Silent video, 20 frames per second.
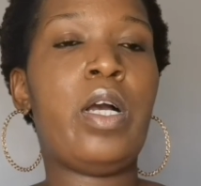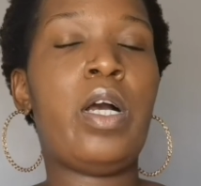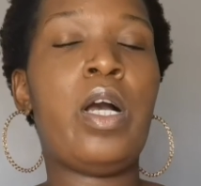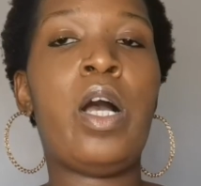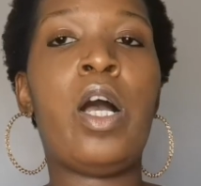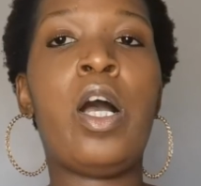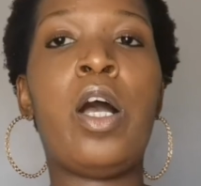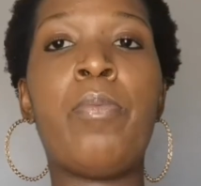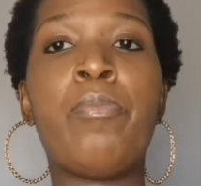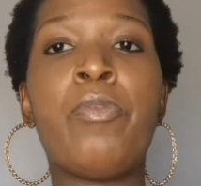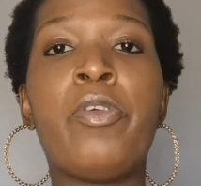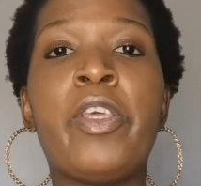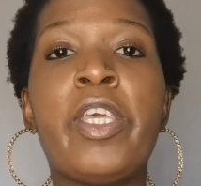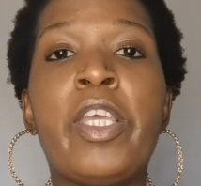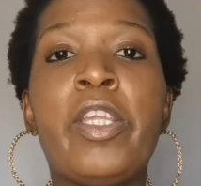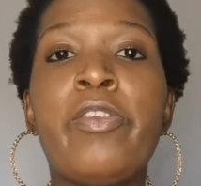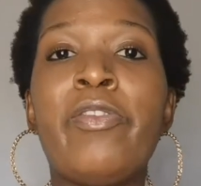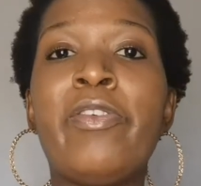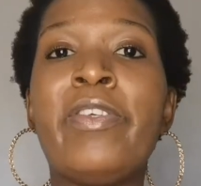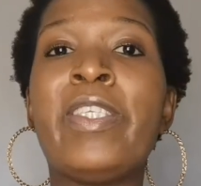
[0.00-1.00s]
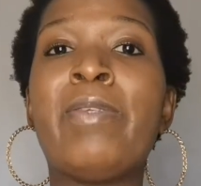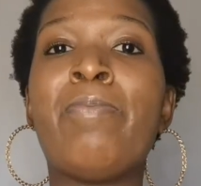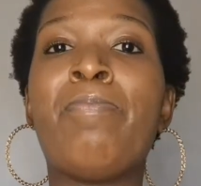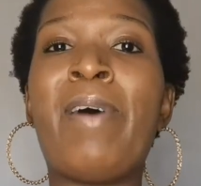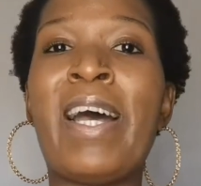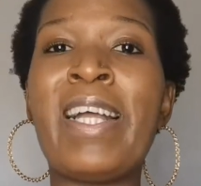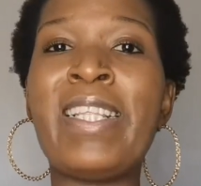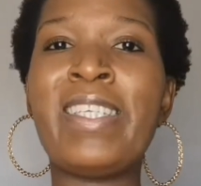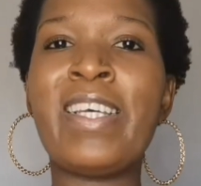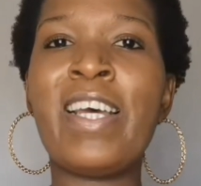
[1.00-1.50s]
You can use
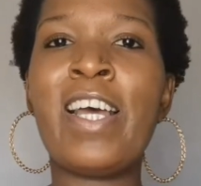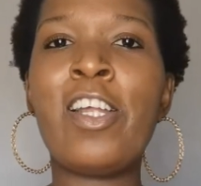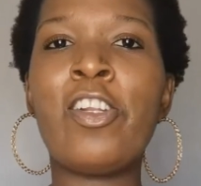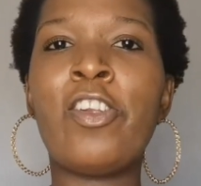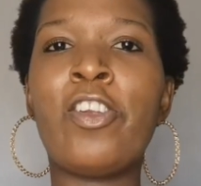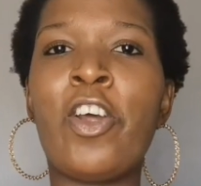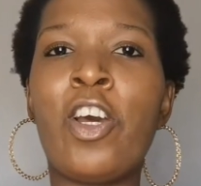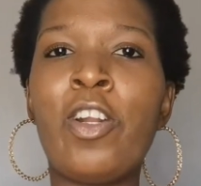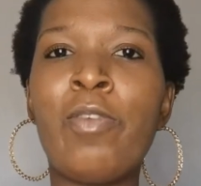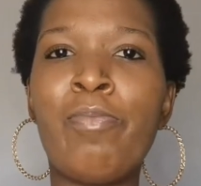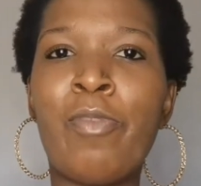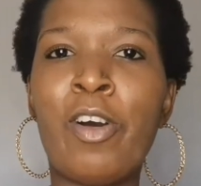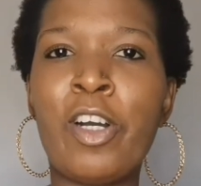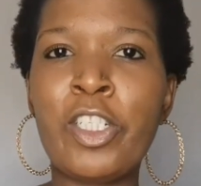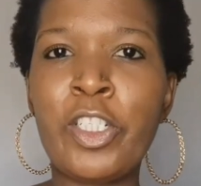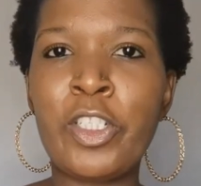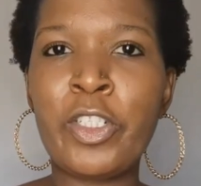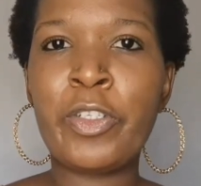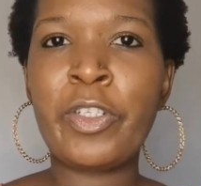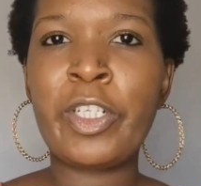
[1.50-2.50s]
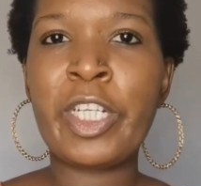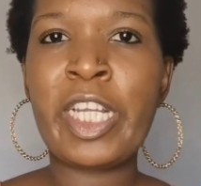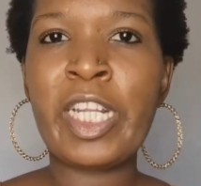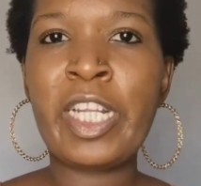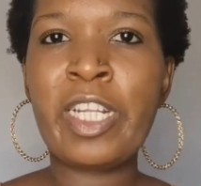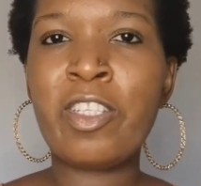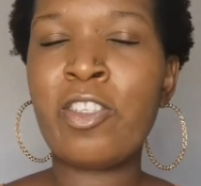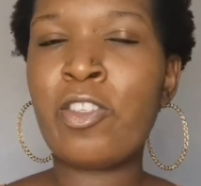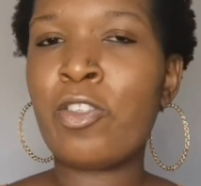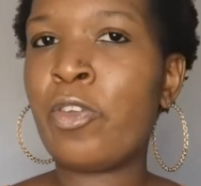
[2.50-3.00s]
butter, not
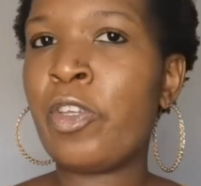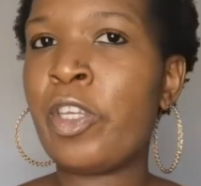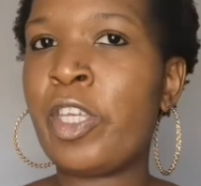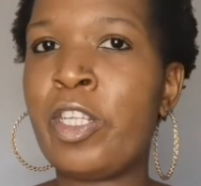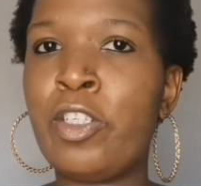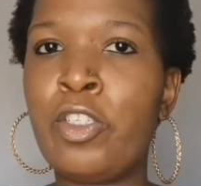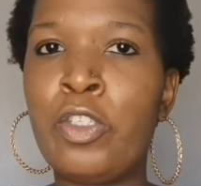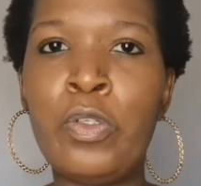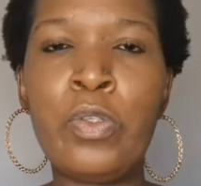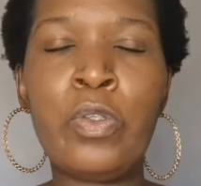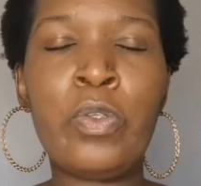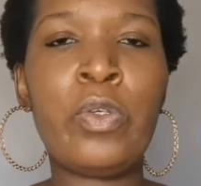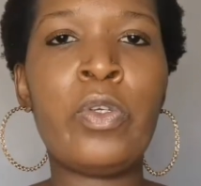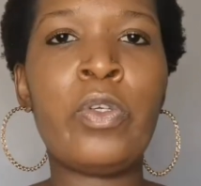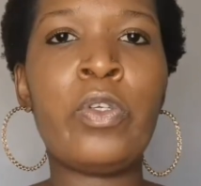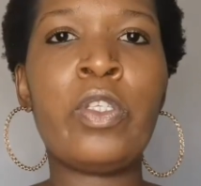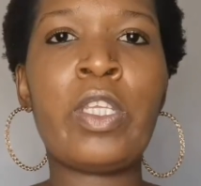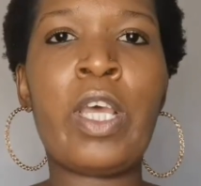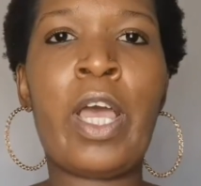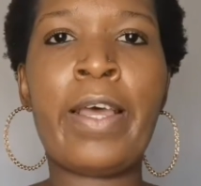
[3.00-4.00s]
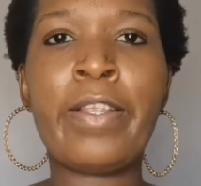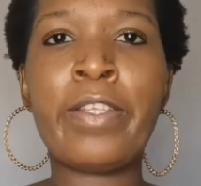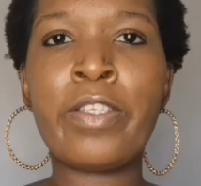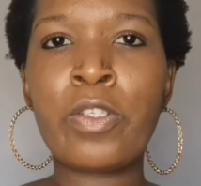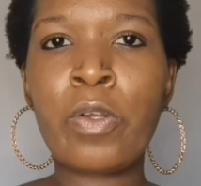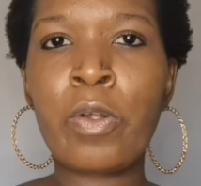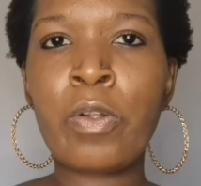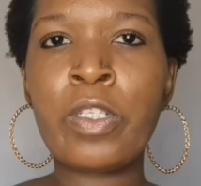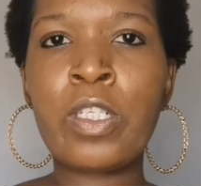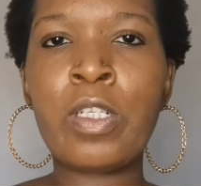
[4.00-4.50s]
margarine. So you can choose to use
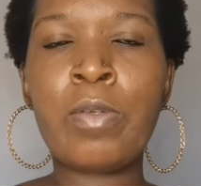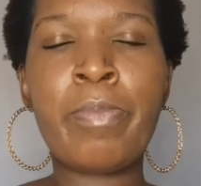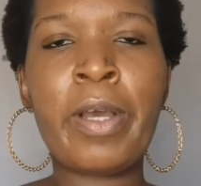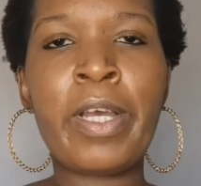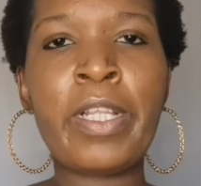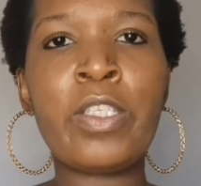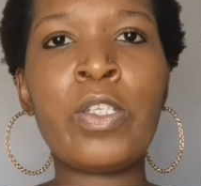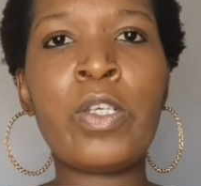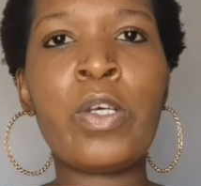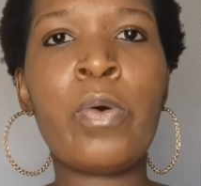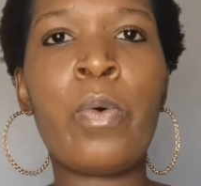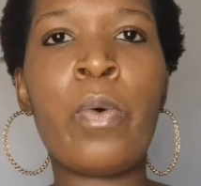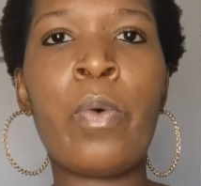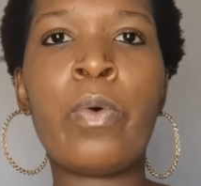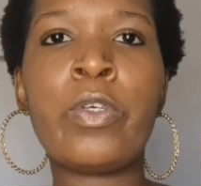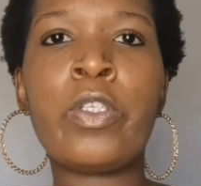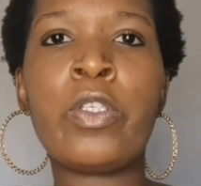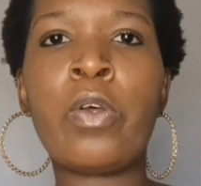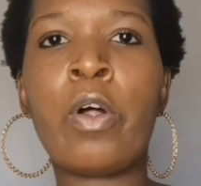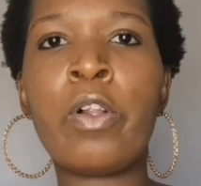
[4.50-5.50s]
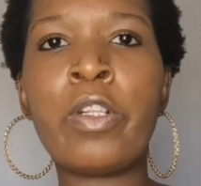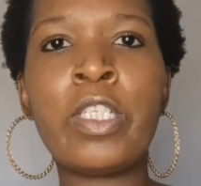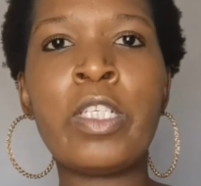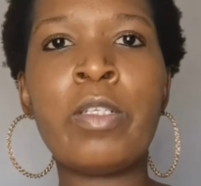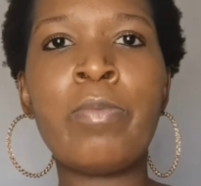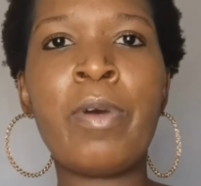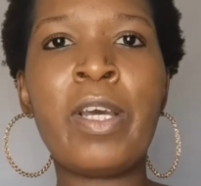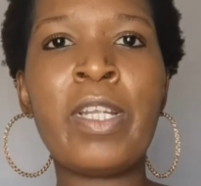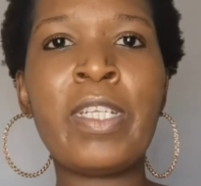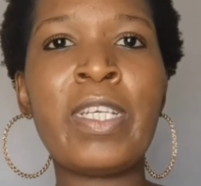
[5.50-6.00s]
unsalted butter or
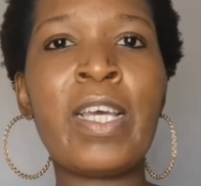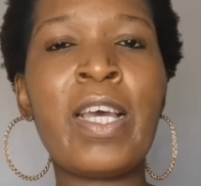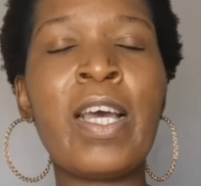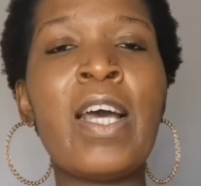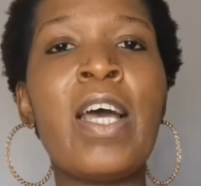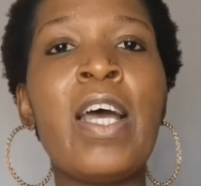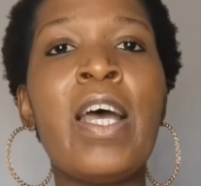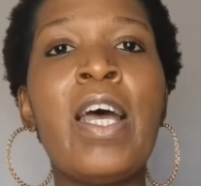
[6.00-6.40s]
salted butter.